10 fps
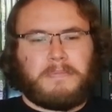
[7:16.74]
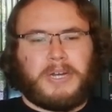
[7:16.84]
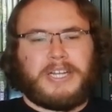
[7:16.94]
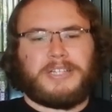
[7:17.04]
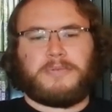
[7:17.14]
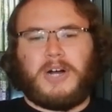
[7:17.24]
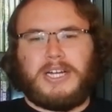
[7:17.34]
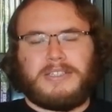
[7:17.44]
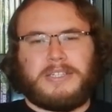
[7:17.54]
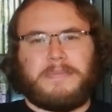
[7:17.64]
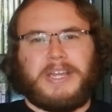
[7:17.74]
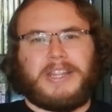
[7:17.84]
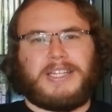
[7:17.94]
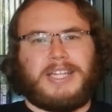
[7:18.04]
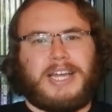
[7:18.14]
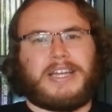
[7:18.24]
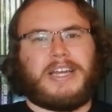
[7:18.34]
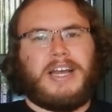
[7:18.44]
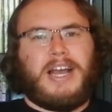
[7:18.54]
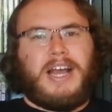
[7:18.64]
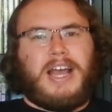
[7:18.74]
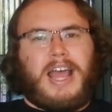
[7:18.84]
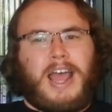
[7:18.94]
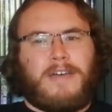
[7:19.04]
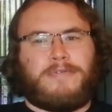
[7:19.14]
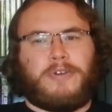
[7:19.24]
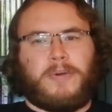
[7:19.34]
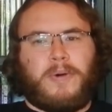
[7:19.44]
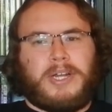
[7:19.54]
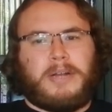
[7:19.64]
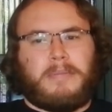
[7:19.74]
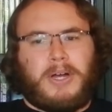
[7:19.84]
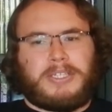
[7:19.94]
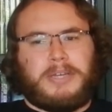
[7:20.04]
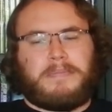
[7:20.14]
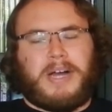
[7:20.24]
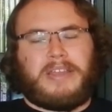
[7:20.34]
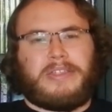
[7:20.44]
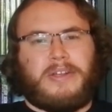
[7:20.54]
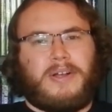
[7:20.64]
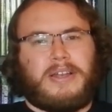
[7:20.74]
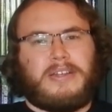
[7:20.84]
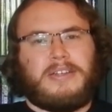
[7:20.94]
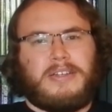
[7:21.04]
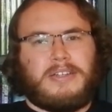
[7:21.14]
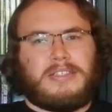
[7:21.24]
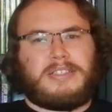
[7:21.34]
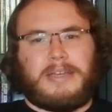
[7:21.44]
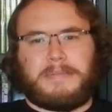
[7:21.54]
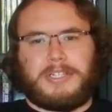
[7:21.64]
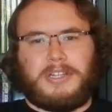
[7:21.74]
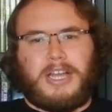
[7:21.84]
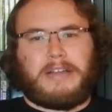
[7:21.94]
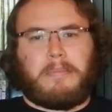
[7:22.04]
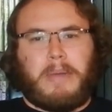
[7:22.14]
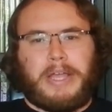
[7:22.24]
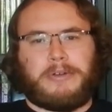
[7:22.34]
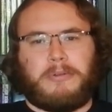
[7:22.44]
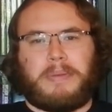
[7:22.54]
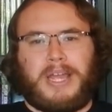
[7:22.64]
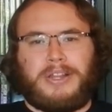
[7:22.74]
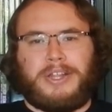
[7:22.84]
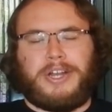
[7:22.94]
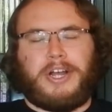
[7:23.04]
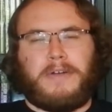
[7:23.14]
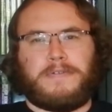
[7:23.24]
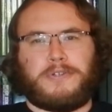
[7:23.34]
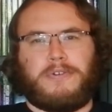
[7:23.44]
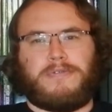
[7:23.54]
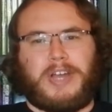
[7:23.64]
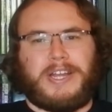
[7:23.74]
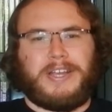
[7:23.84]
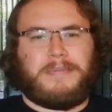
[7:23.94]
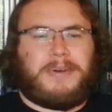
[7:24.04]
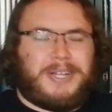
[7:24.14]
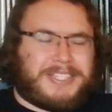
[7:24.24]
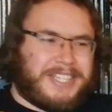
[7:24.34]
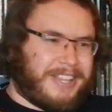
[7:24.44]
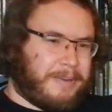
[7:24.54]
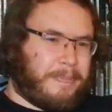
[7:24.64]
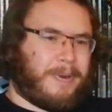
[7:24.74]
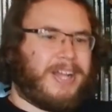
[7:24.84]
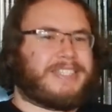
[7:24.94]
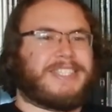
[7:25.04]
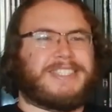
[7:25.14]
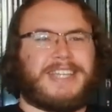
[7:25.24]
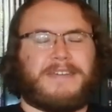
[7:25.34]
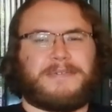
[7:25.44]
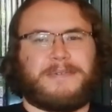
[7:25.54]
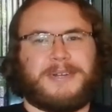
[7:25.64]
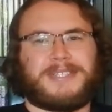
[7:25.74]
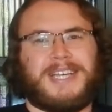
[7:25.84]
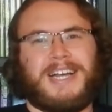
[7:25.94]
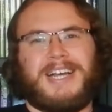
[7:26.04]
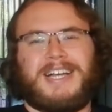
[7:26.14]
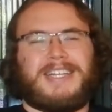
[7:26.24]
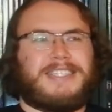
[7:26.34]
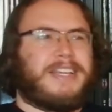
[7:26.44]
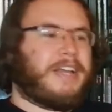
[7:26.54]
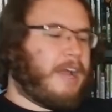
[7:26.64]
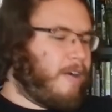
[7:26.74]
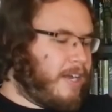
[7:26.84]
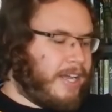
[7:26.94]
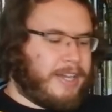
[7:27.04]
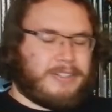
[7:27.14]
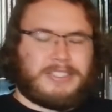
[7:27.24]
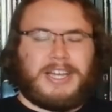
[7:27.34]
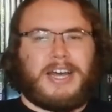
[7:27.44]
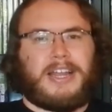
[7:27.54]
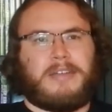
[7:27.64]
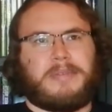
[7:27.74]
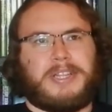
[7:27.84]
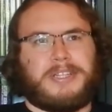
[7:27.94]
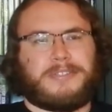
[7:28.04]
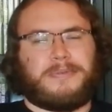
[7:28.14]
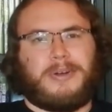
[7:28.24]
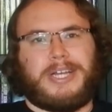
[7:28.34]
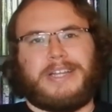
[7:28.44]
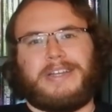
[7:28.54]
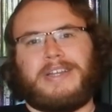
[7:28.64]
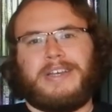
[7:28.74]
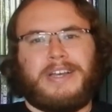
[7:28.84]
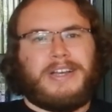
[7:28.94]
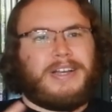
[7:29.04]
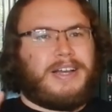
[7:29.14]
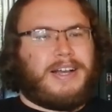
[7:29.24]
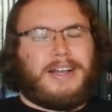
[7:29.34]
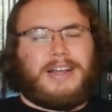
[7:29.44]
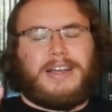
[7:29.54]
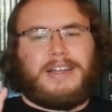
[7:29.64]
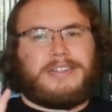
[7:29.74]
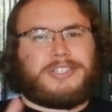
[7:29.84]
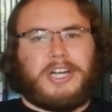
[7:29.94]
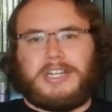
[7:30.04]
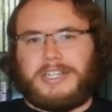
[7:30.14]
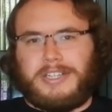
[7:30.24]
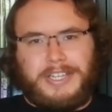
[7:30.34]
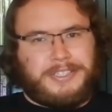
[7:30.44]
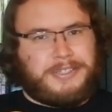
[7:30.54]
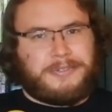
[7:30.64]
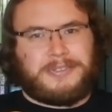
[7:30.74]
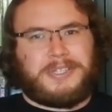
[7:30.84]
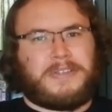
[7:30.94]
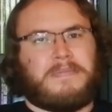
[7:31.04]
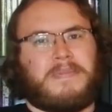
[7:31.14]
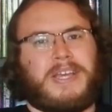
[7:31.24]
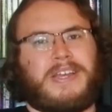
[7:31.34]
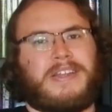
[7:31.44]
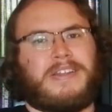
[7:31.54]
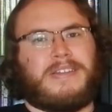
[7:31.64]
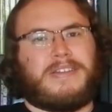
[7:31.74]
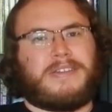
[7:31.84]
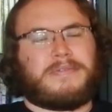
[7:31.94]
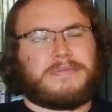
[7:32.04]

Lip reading: it's wild to me that, like, everyone in Monty Python seemed to like Michael Palin enough to invite him onto their projects afterwards. Eric Idle's got him in this one. John Cleese used him in